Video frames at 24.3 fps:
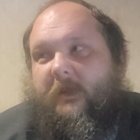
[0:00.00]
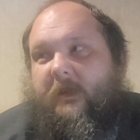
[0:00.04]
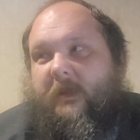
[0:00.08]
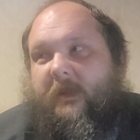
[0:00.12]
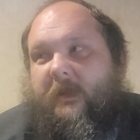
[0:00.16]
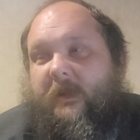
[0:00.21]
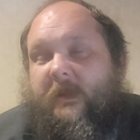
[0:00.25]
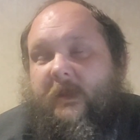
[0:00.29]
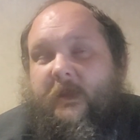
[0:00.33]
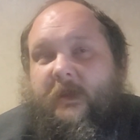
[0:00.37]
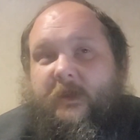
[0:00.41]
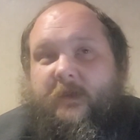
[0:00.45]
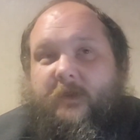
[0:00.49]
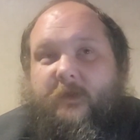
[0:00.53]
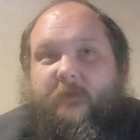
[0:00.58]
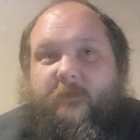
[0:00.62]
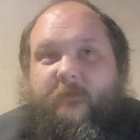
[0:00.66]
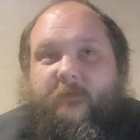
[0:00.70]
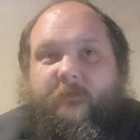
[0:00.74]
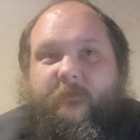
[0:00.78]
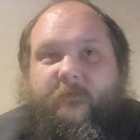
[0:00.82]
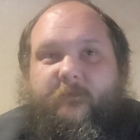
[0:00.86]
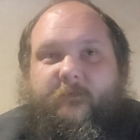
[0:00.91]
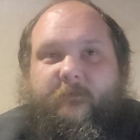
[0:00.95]

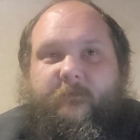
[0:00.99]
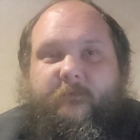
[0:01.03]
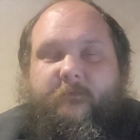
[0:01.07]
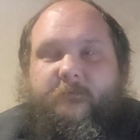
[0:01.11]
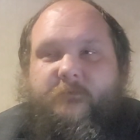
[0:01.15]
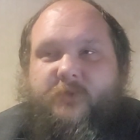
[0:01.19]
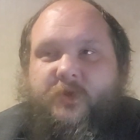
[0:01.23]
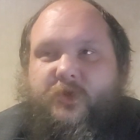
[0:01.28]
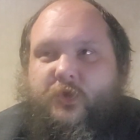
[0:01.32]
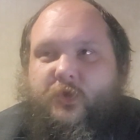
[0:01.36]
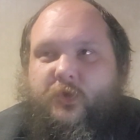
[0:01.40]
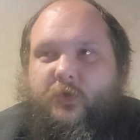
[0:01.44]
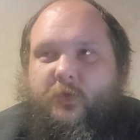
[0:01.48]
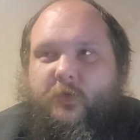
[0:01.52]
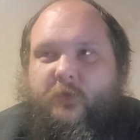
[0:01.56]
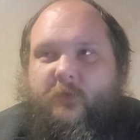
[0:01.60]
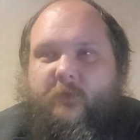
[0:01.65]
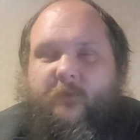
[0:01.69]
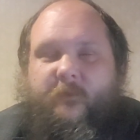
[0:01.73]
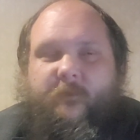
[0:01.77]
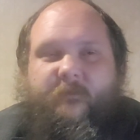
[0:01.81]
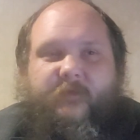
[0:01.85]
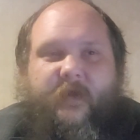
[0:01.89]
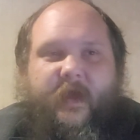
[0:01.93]
If
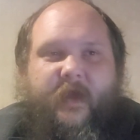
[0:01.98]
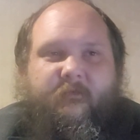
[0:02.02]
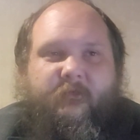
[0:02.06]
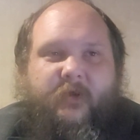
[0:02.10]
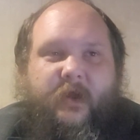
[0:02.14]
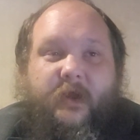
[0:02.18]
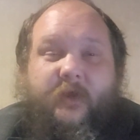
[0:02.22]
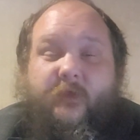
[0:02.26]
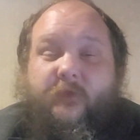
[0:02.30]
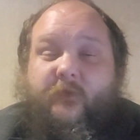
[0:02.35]
you've ever had a